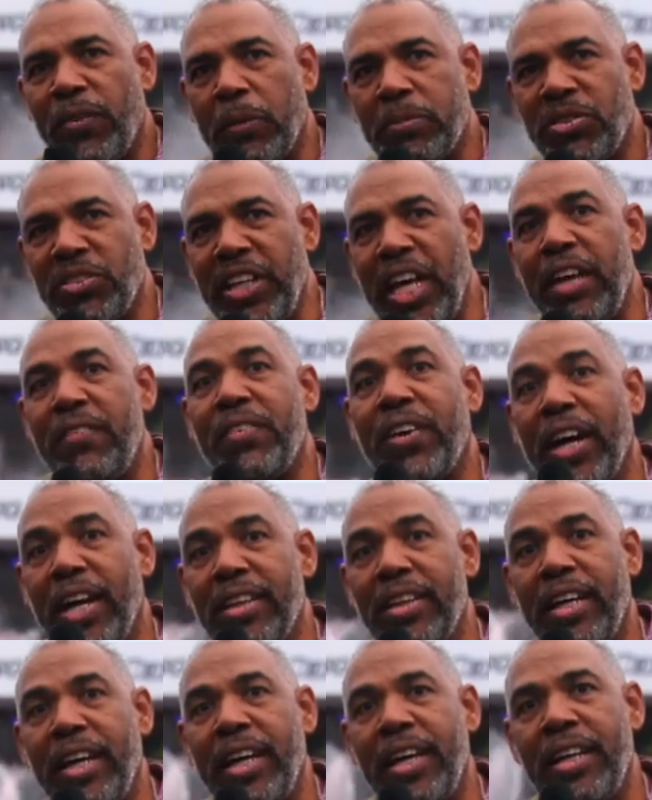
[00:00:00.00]
from Steve
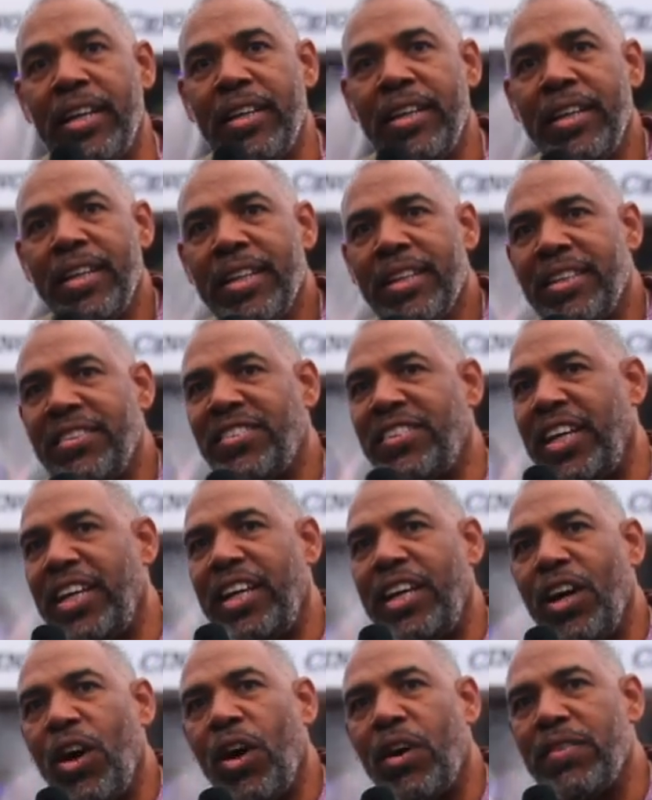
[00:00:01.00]
Goodling, the
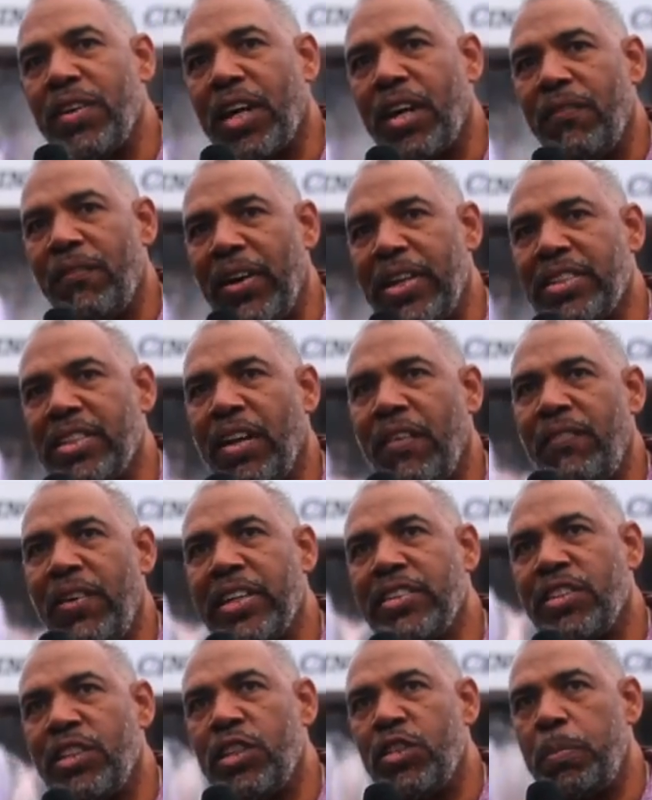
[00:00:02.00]
CEO of the Convention and
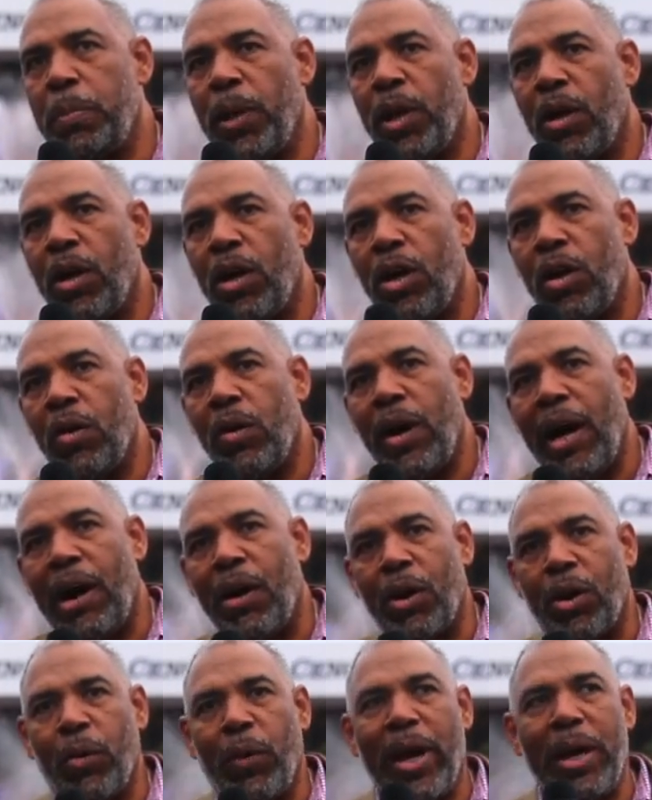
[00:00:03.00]
Visitors Bureau,
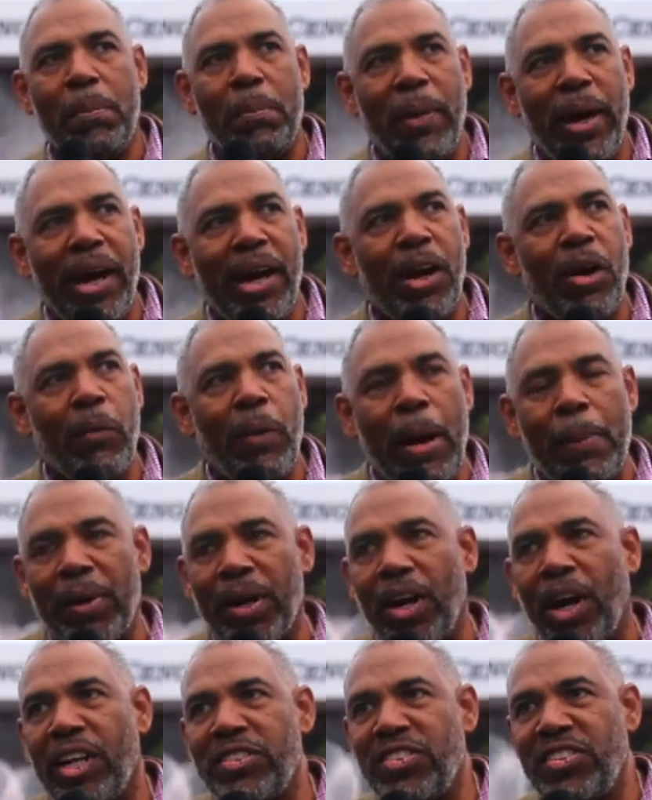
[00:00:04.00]
our great mayor,
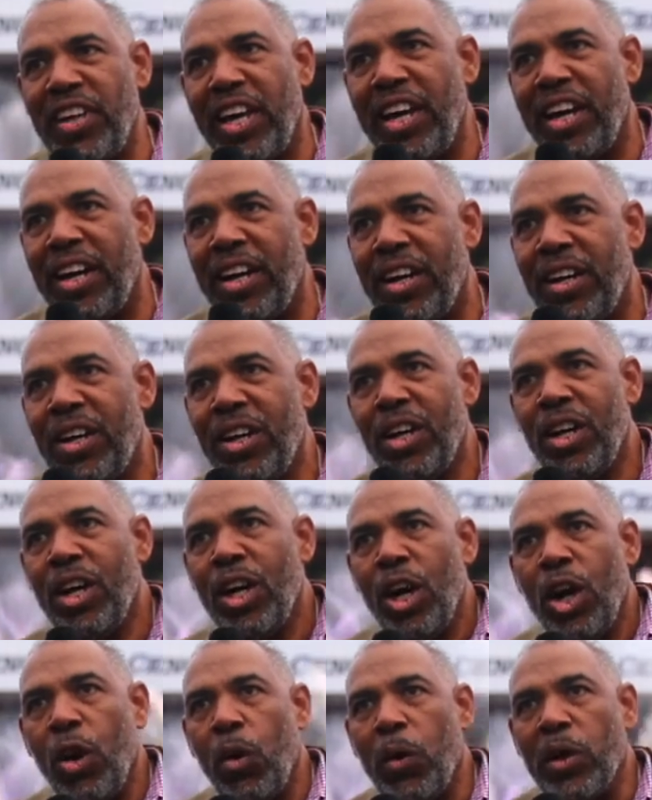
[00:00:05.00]
Robert Garcia,
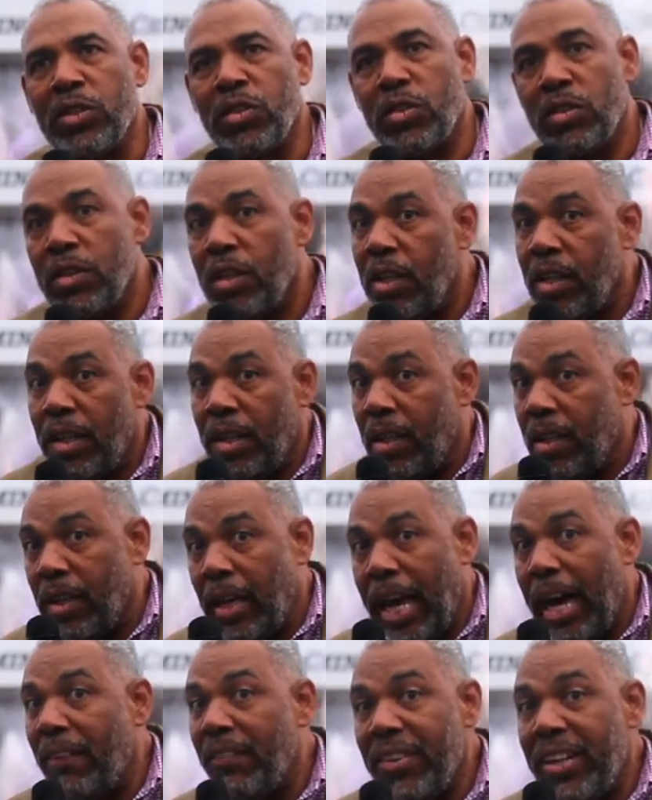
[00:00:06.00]
who was
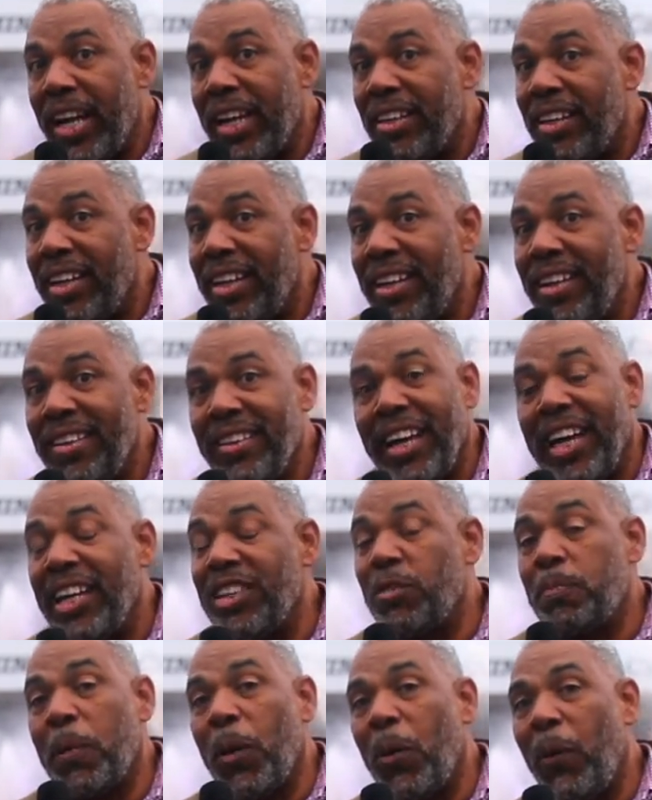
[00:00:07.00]
evidently the
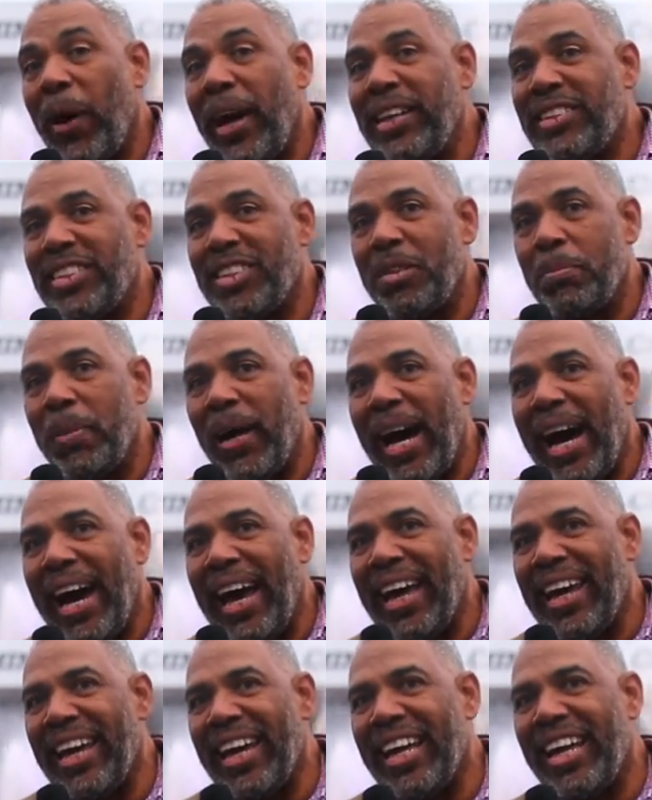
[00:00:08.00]
inspiration
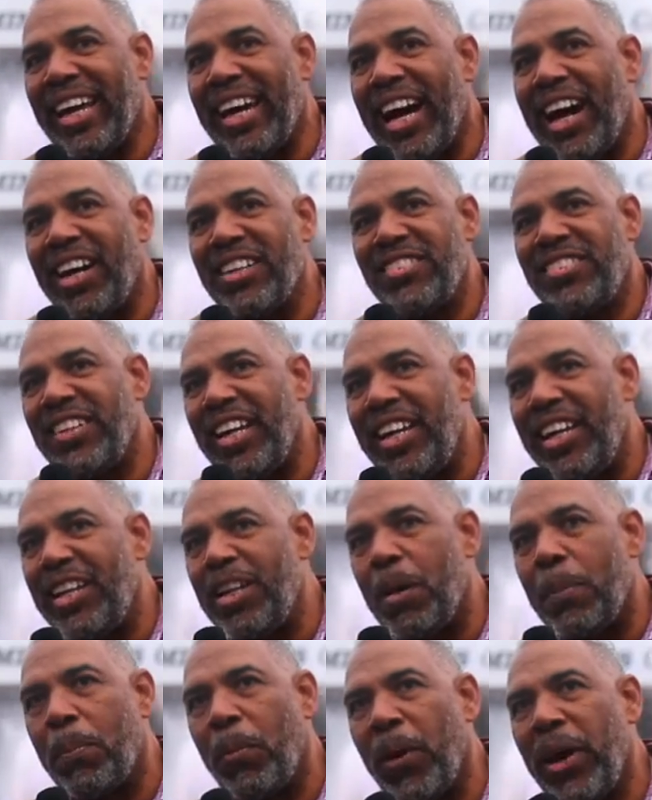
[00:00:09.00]
behind getting our city
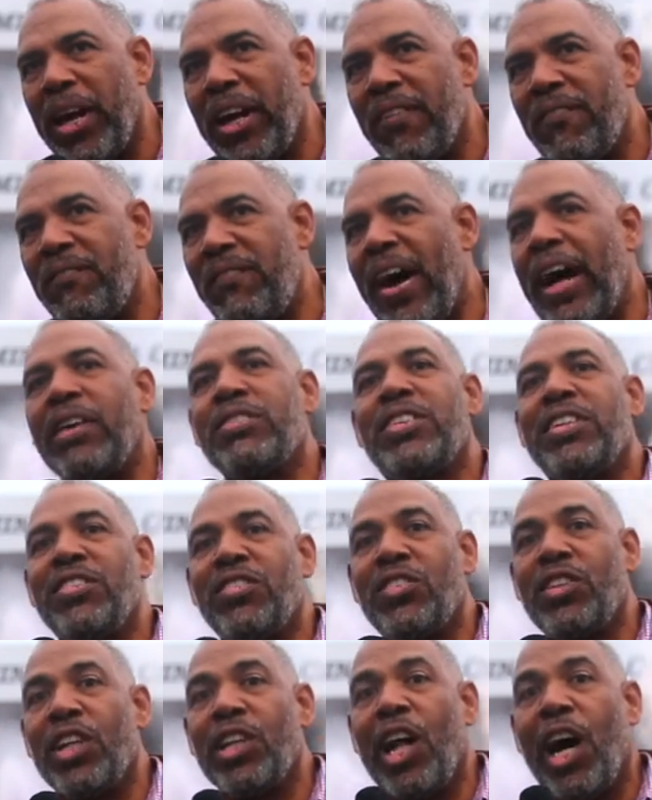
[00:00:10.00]
to bring
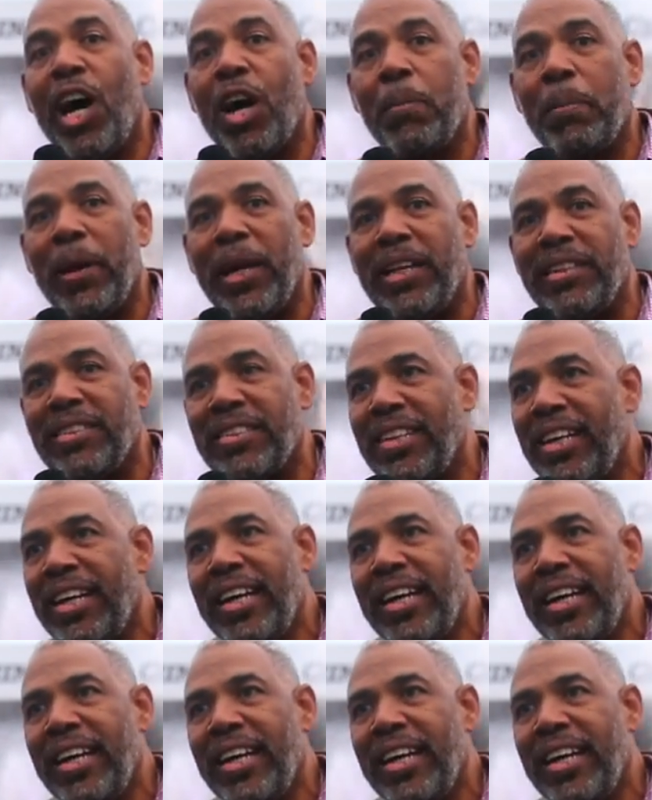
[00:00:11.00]
fountains to Long Beach.